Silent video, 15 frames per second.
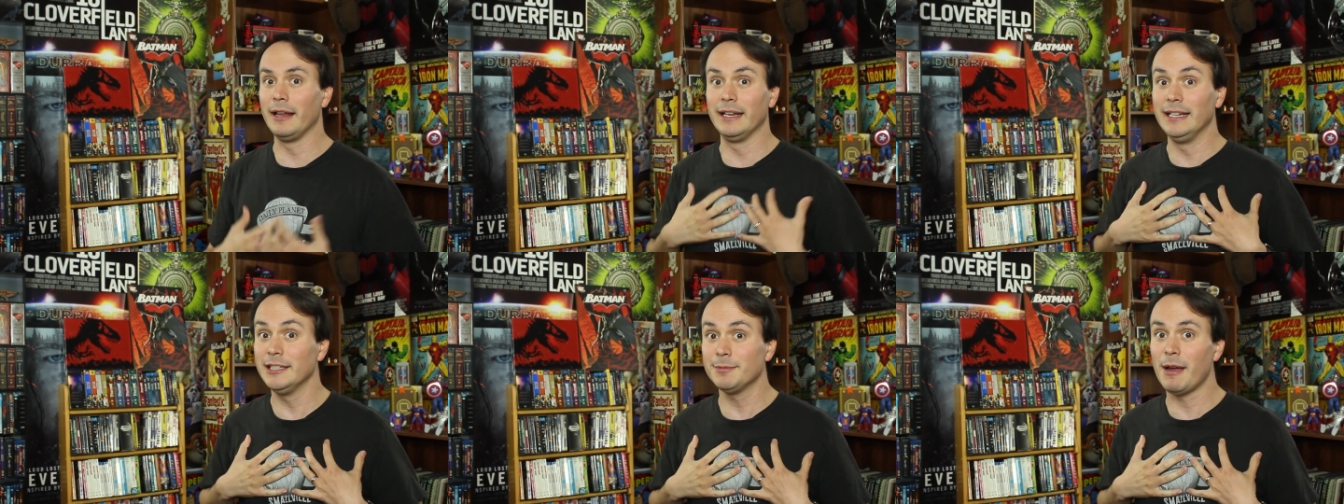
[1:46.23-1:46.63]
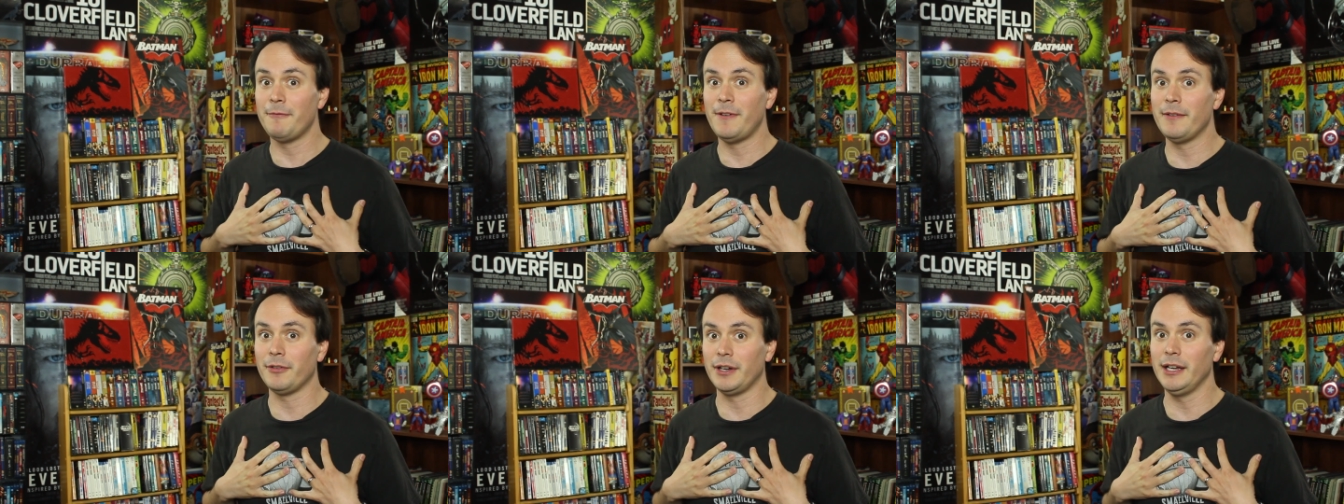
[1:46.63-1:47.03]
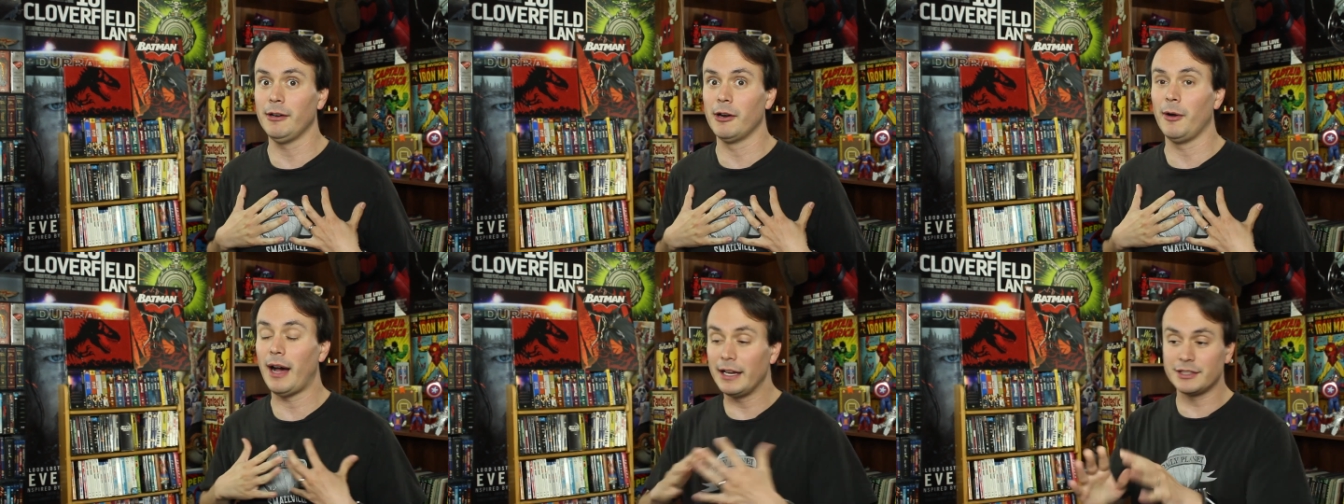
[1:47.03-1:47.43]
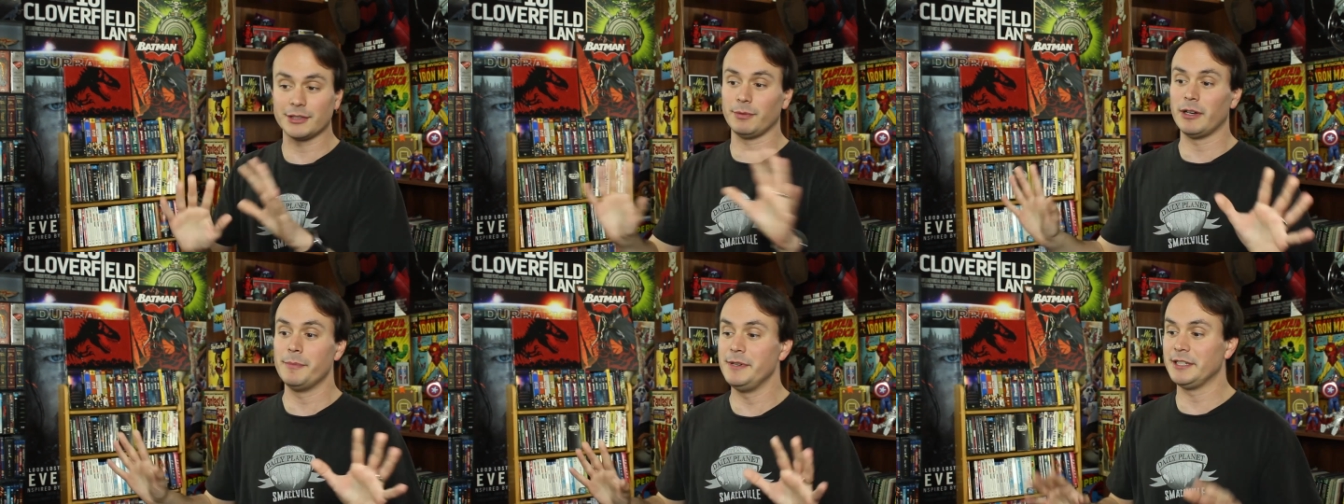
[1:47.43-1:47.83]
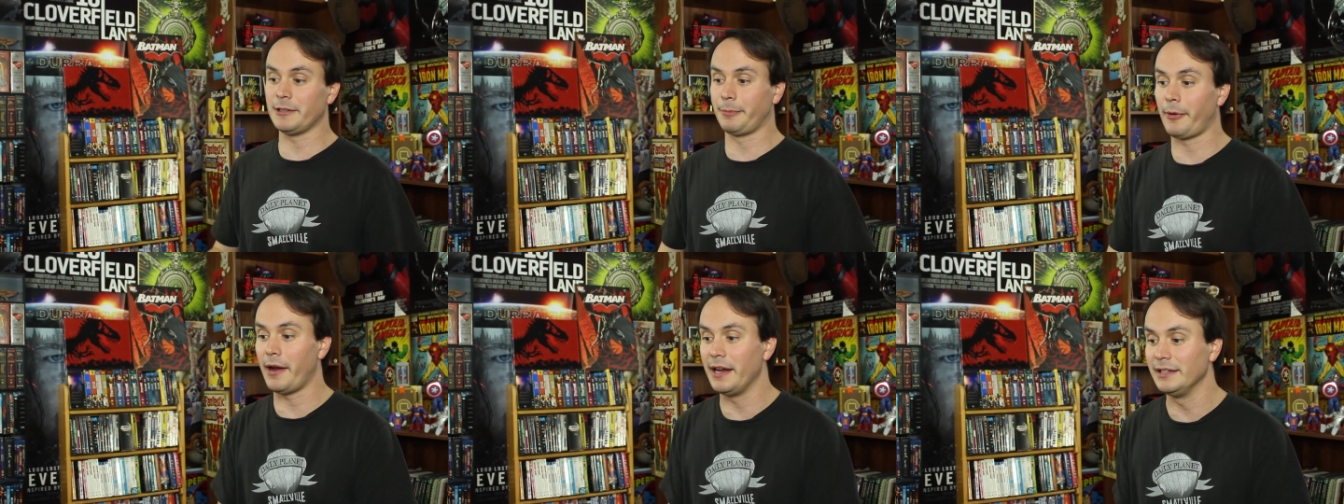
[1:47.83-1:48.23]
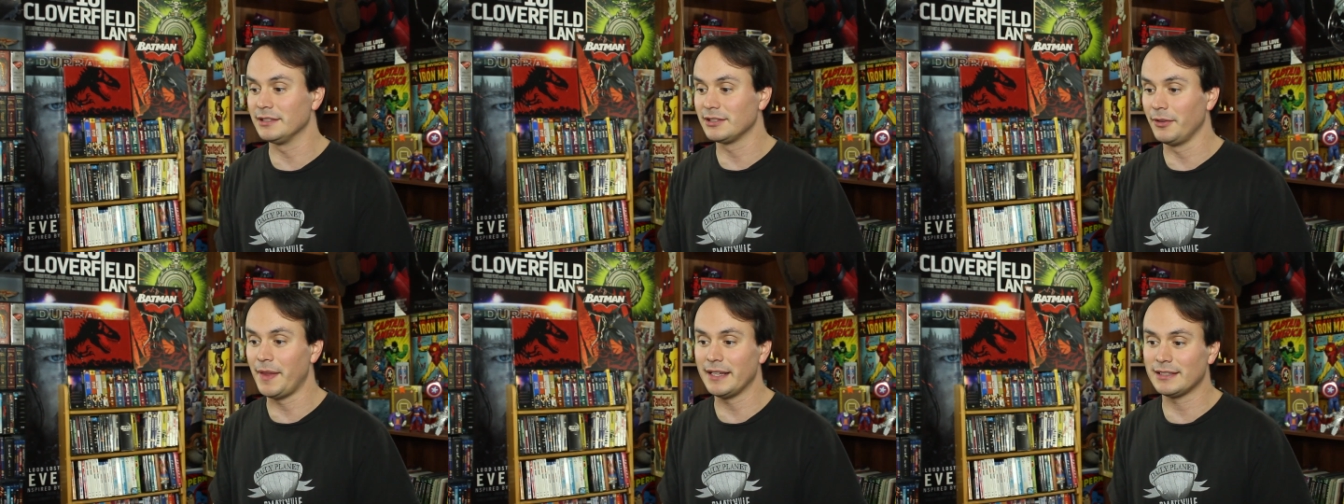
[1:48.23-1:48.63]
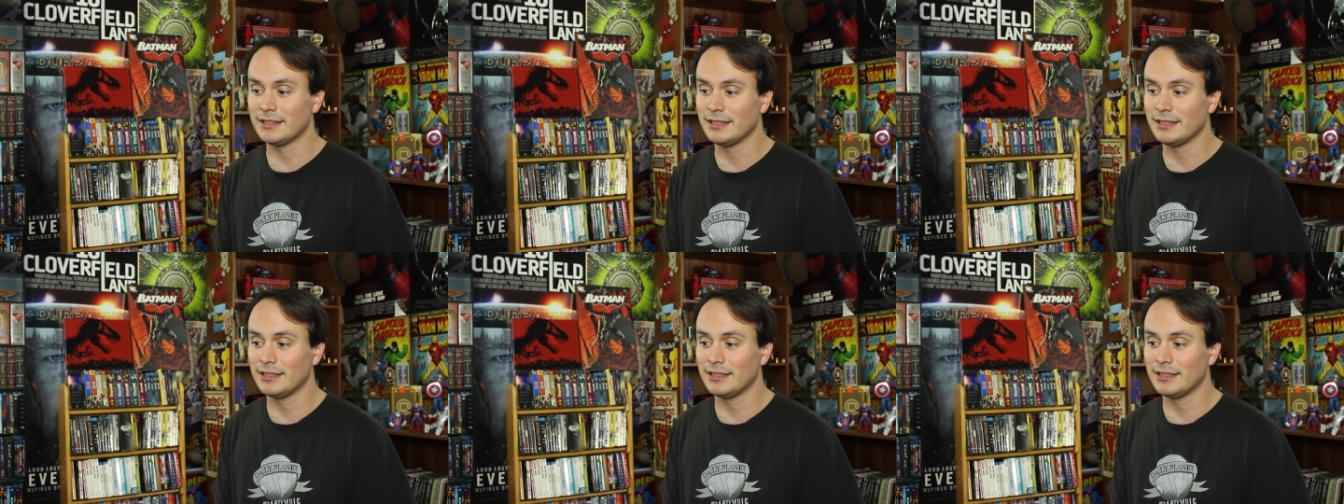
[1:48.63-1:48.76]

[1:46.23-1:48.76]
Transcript: And he's my favorite hero. I just want to be surprised. So